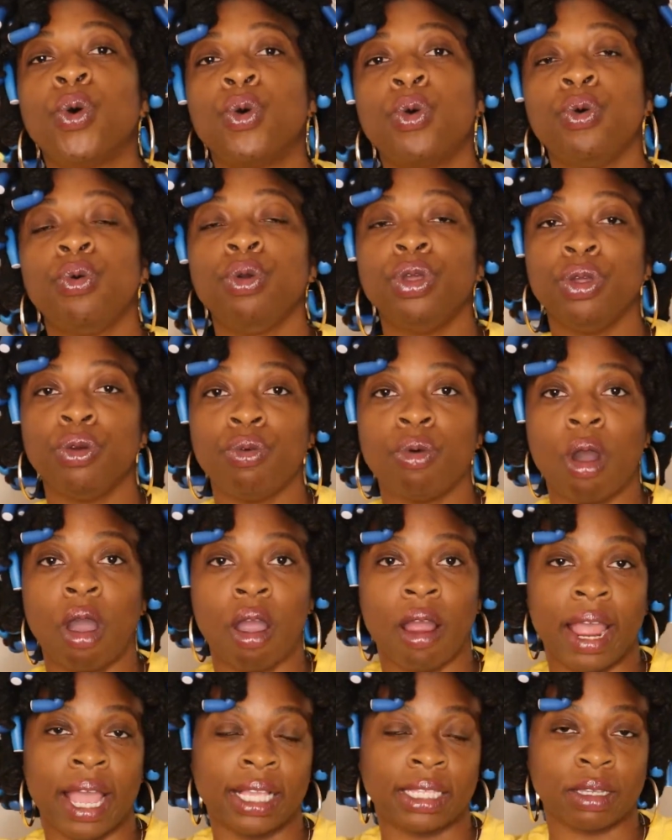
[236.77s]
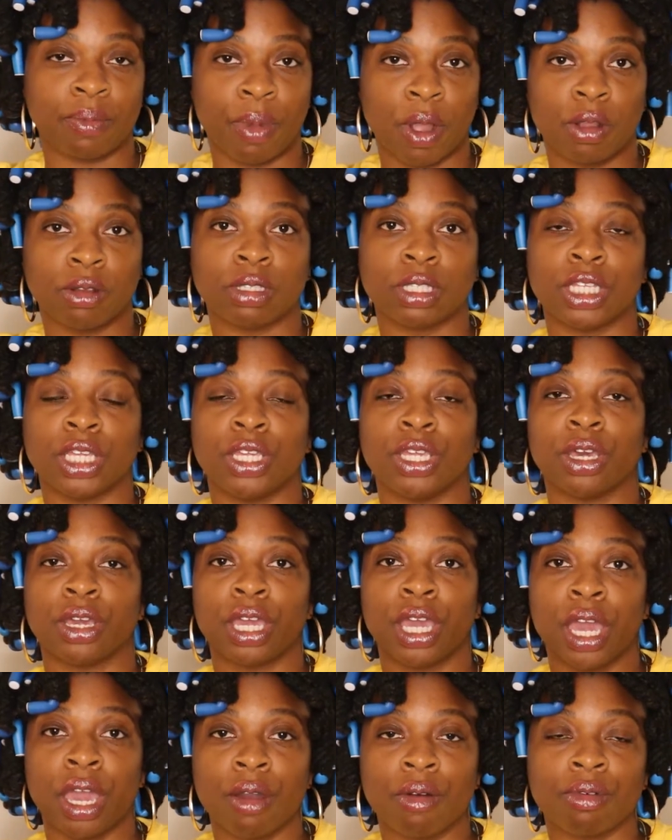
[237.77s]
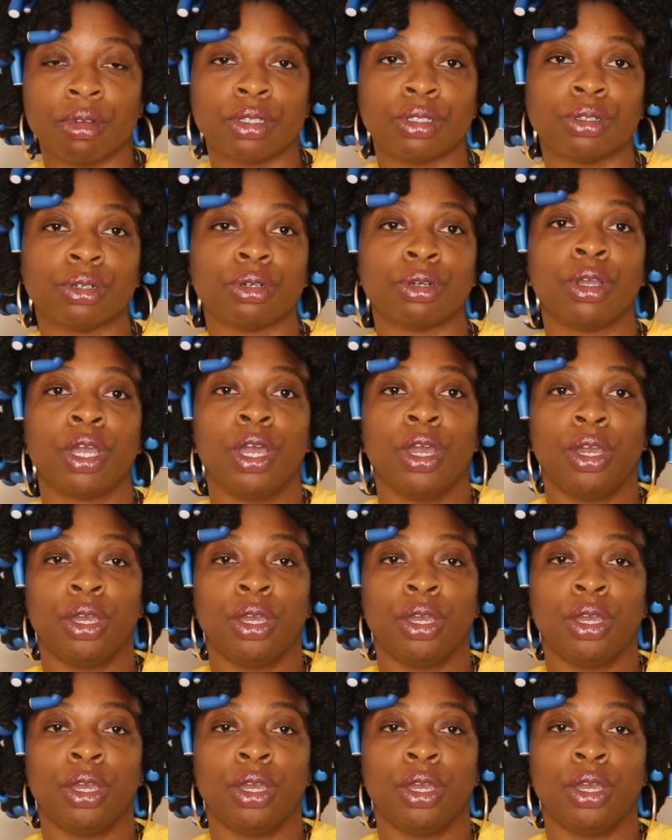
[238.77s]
who you are as a person, your character.